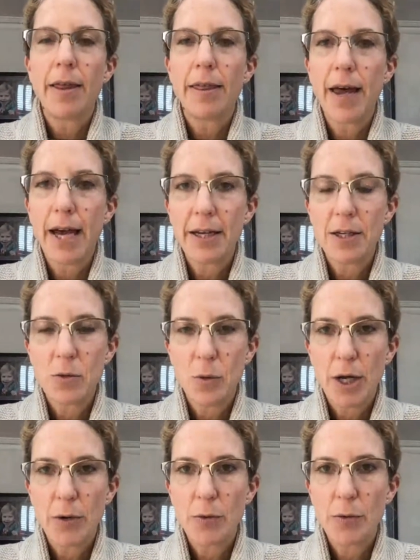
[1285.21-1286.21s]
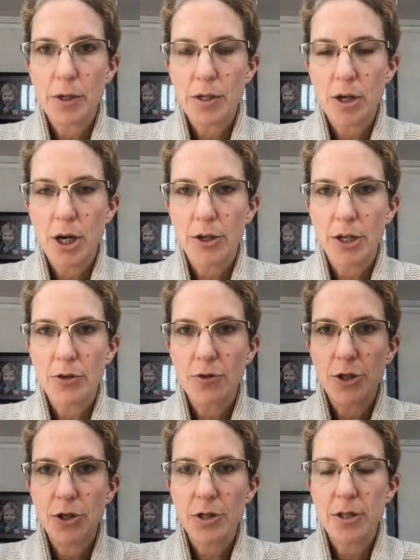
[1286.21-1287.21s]
that is when we would start
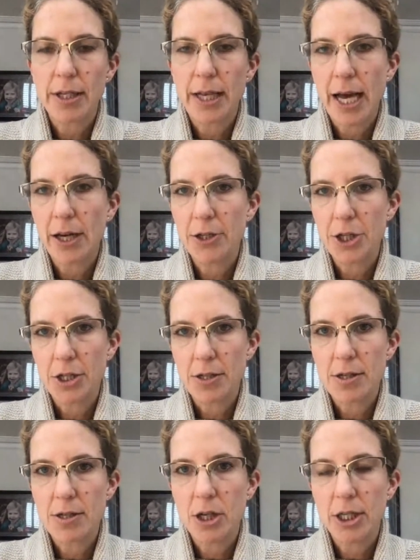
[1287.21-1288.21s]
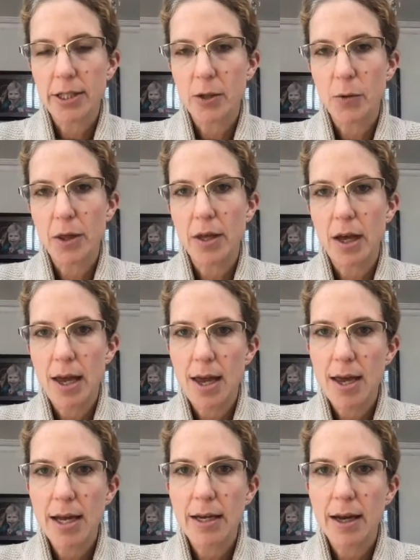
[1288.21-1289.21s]
introducing the allergens, starting with
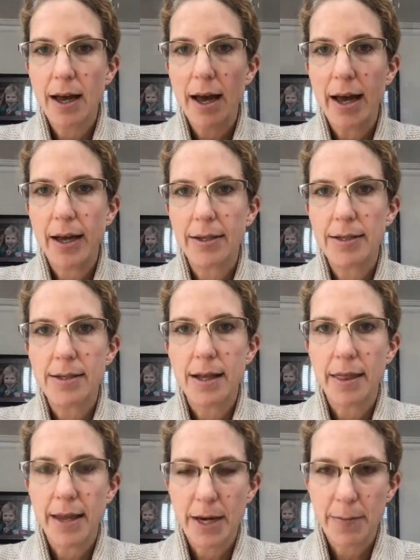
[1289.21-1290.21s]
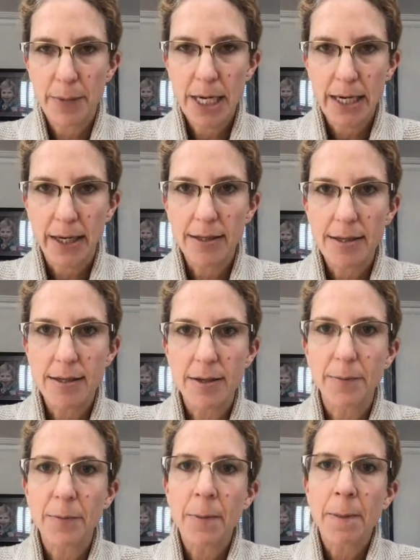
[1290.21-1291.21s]
egg and then peanuts.
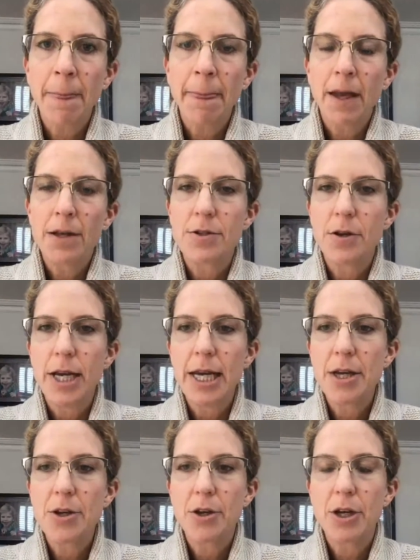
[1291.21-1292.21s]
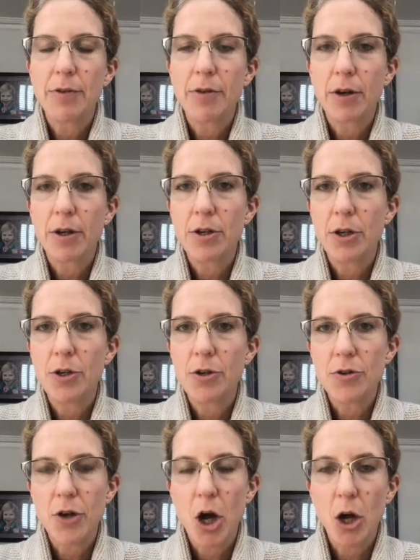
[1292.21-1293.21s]
So egg, you could
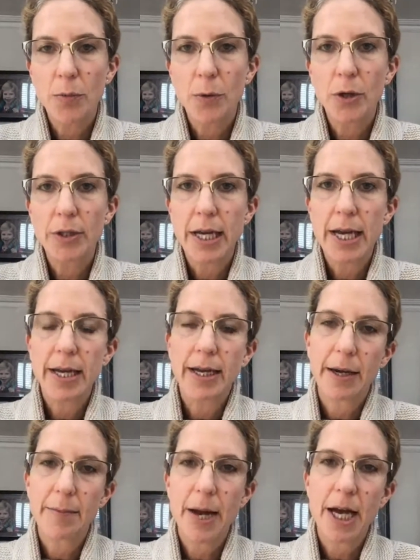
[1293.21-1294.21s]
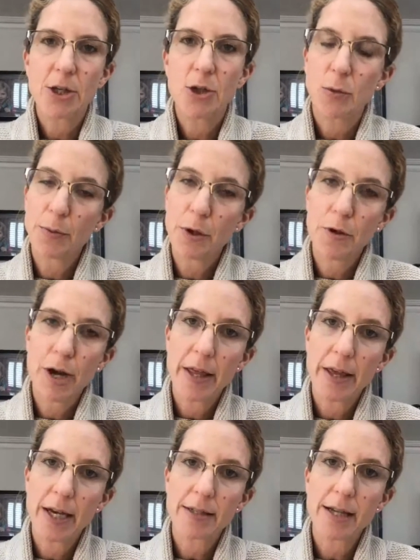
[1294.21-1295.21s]
use a hard-boiled egg and mash or puree
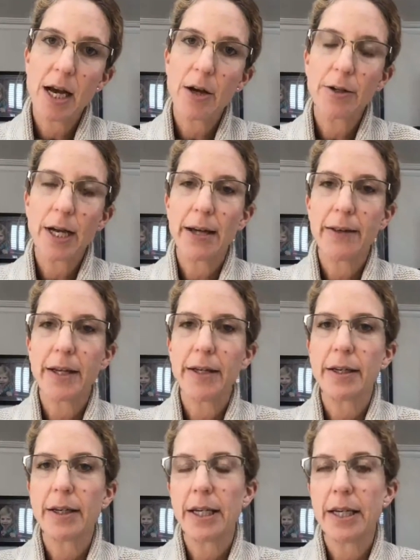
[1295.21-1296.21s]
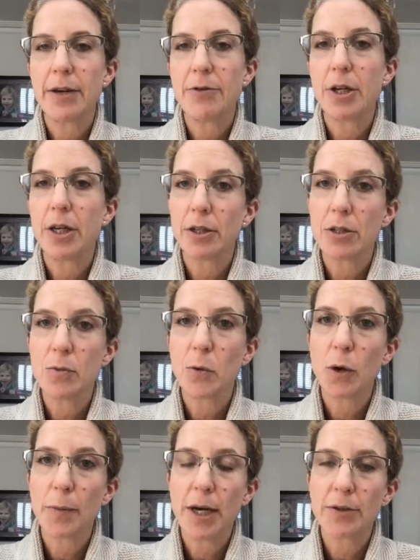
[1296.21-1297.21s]
that down, and then give a little
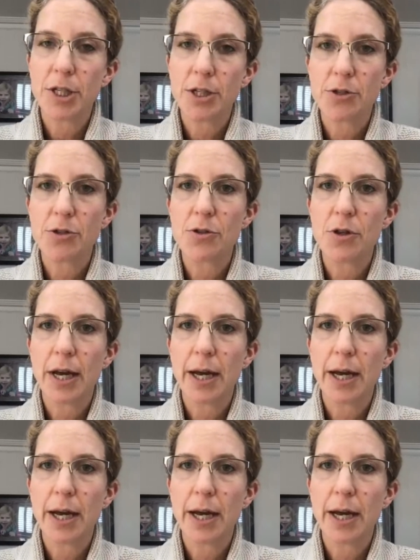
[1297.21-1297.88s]
small amount into